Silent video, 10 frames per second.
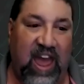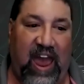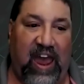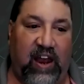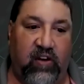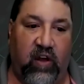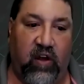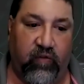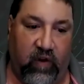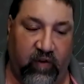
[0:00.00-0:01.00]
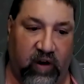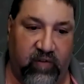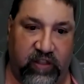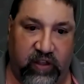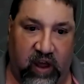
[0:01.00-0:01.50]
And from our
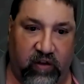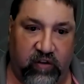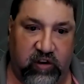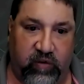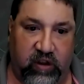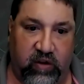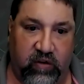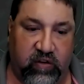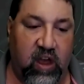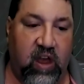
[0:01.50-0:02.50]
methodology we use,